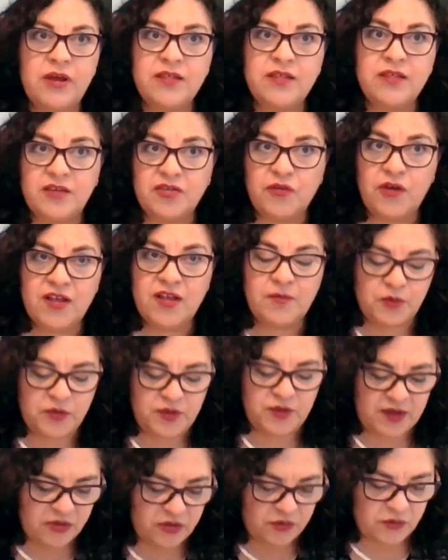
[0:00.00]
it's a
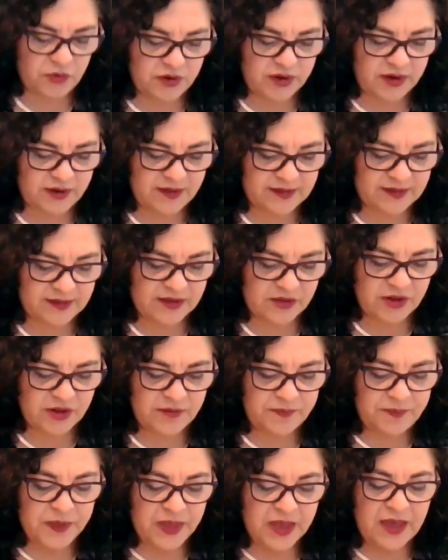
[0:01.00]
transportation
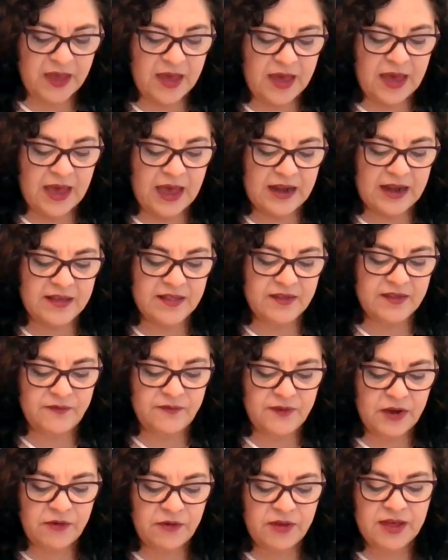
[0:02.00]
organization, and it's
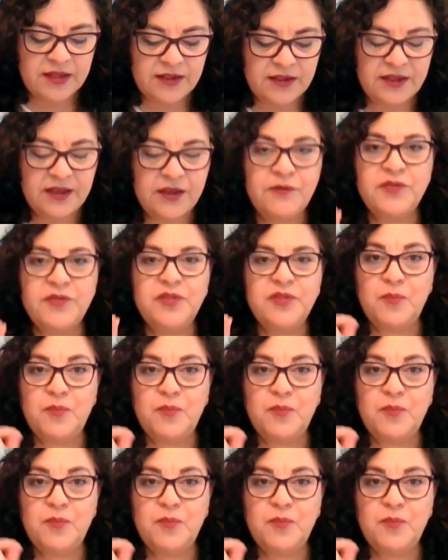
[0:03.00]
very clear in